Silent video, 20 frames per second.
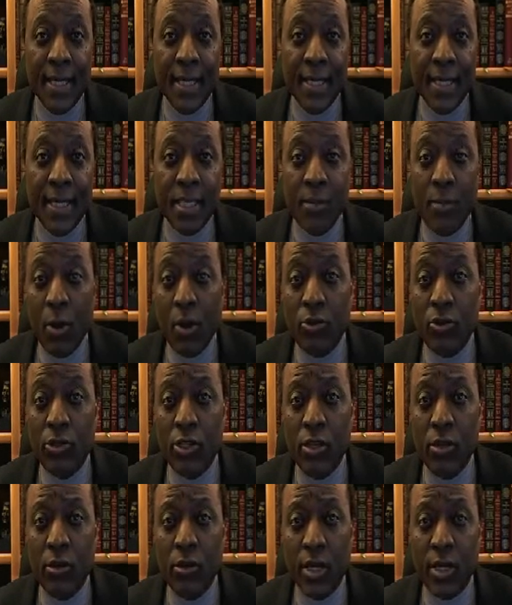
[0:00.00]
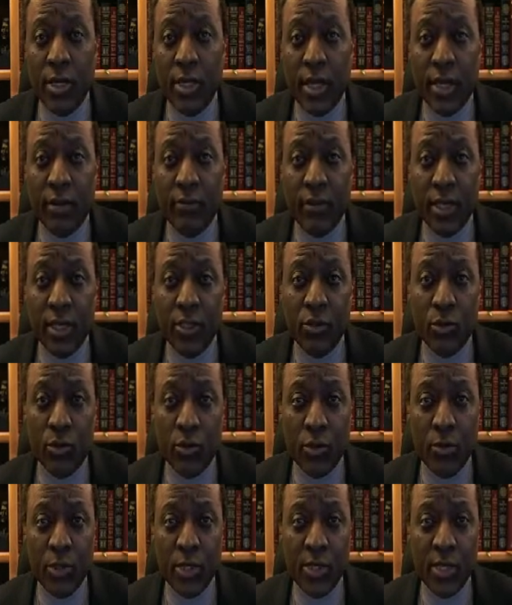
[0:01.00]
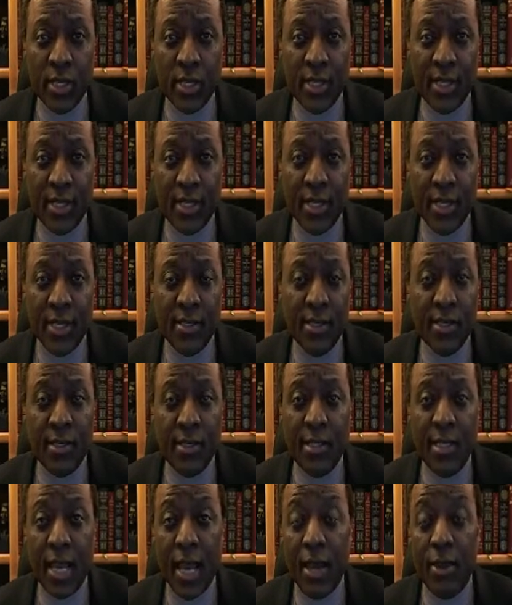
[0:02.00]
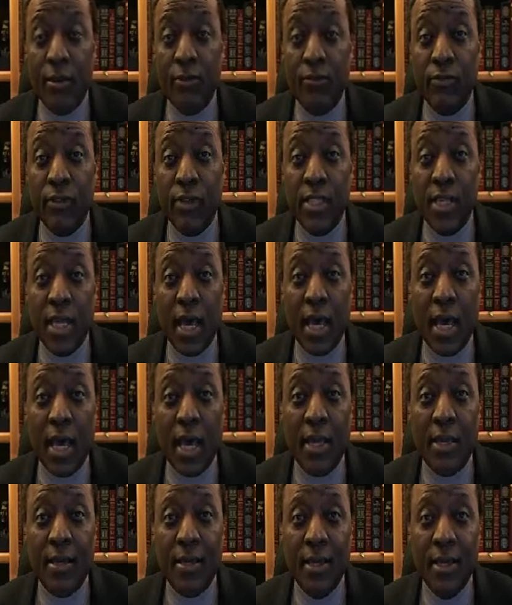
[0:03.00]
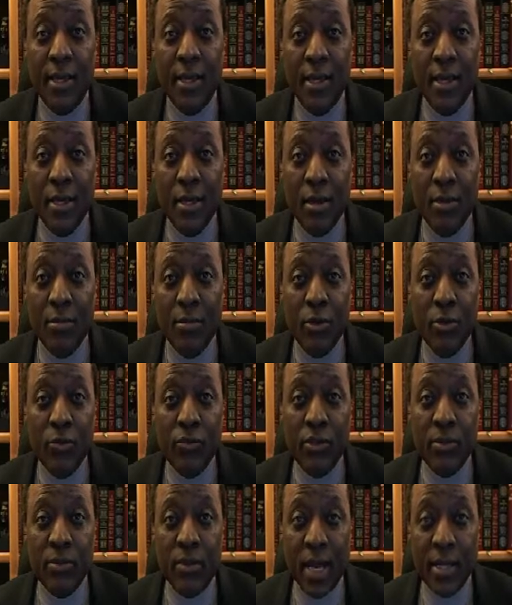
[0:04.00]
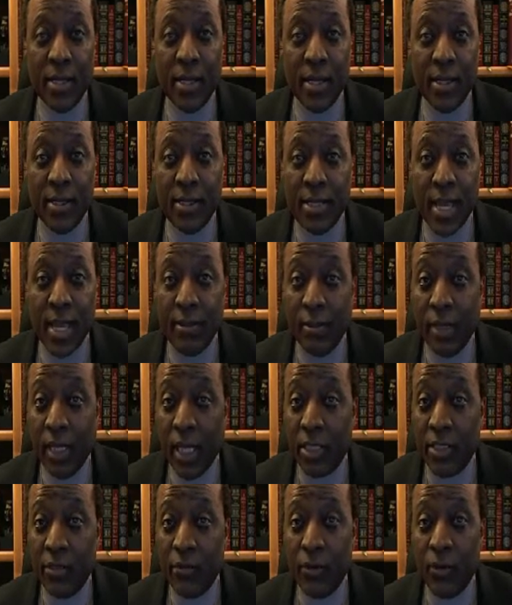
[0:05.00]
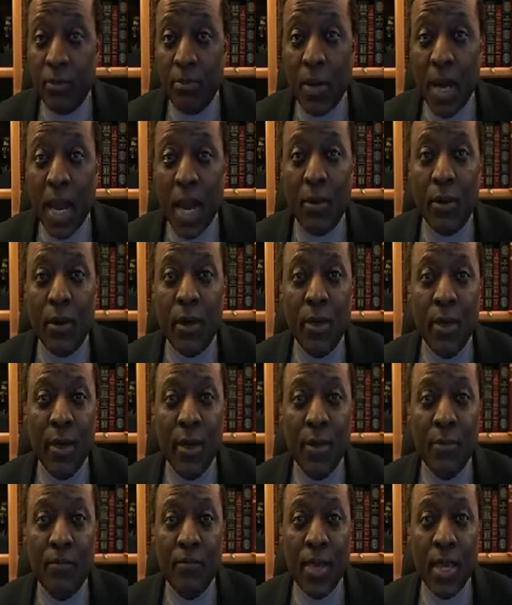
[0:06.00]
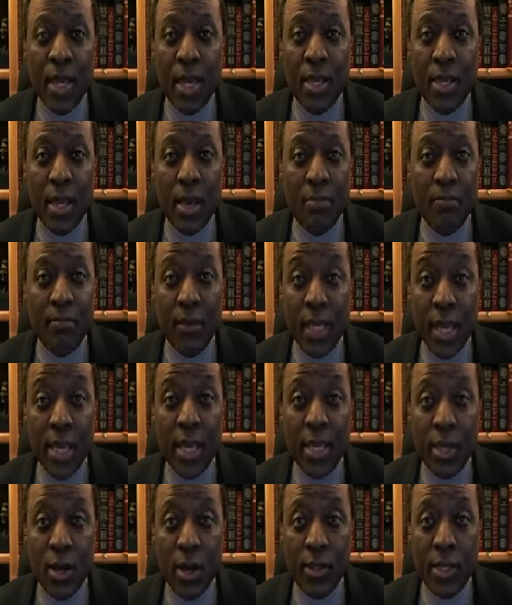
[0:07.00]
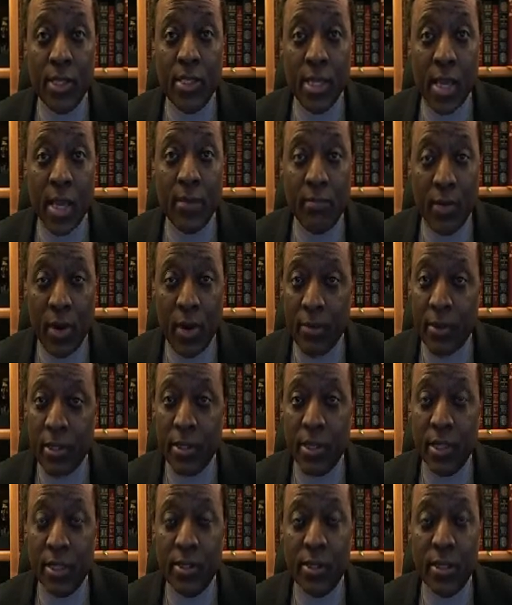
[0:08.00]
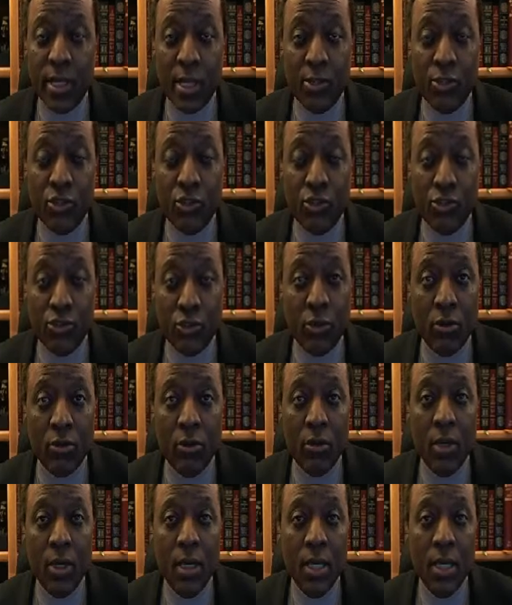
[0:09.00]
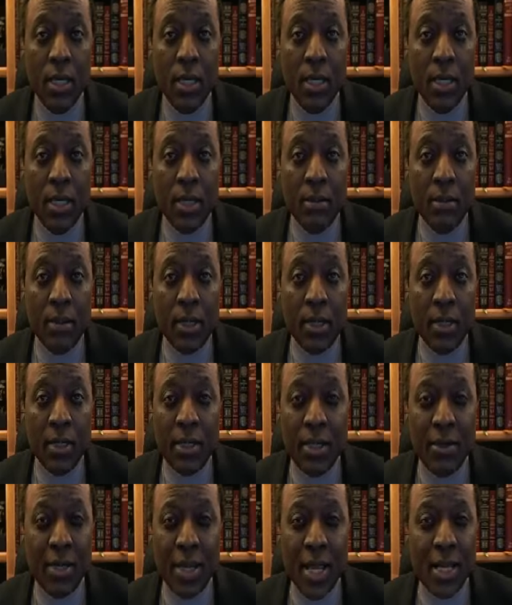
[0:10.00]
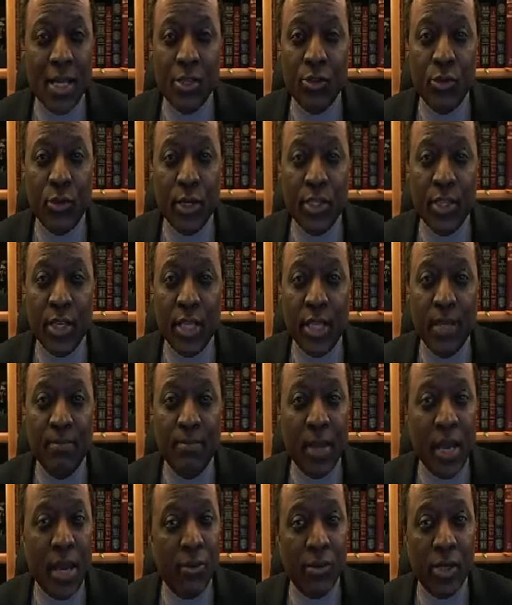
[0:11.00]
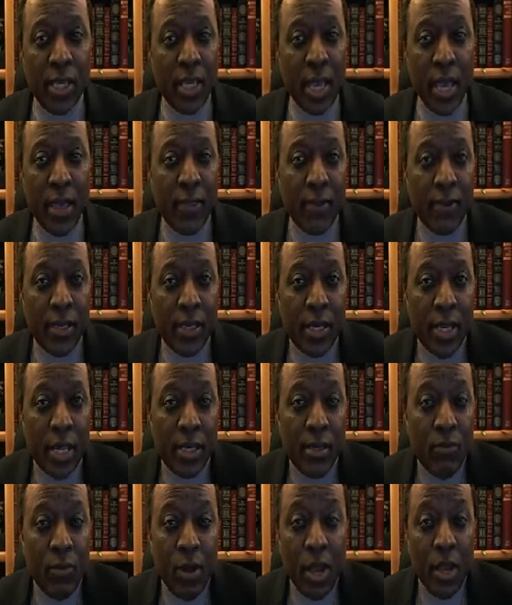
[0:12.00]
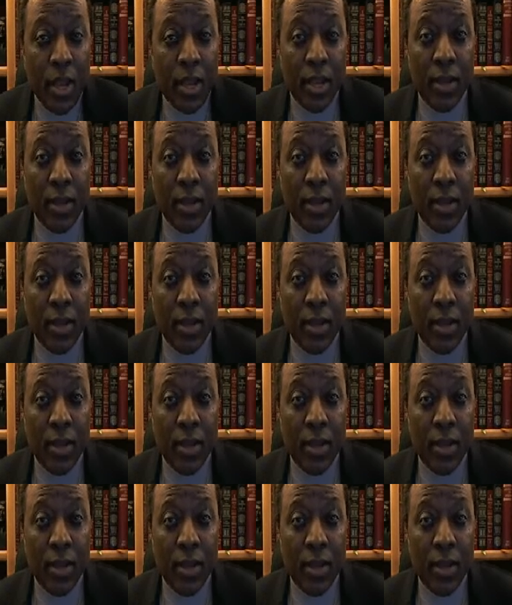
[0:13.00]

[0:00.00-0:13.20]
The supposed unity of these groups is a Tinseltown facade. Moved by the same lust for power, they end up playing on the same premises, that's true. But they're not intrinsically bound together in any way.